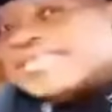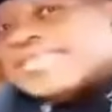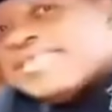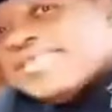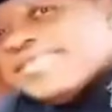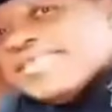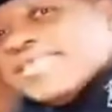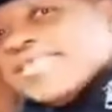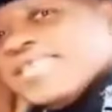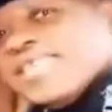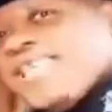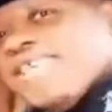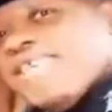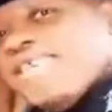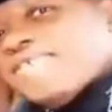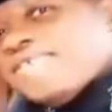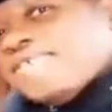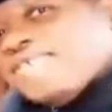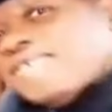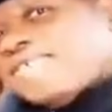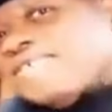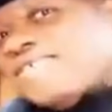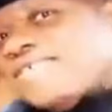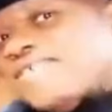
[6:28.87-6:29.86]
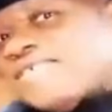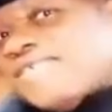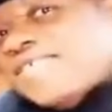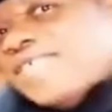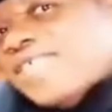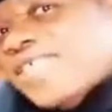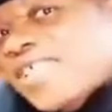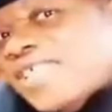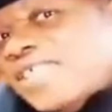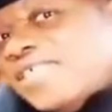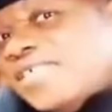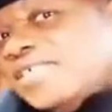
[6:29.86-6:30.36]
whom he
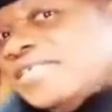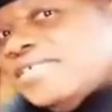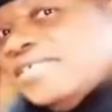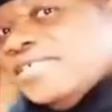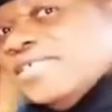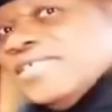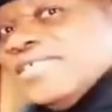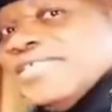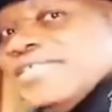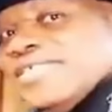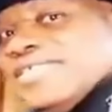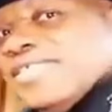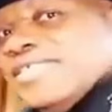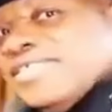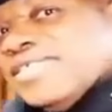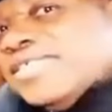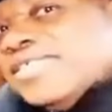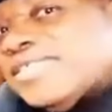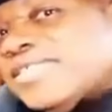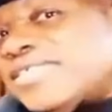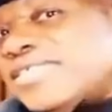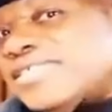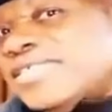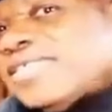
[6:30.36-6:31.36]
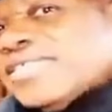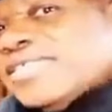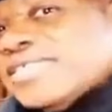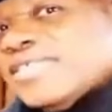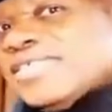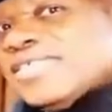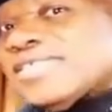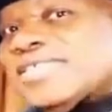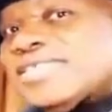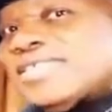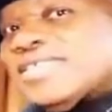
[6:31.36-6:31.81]
reportedly planned to marry. Their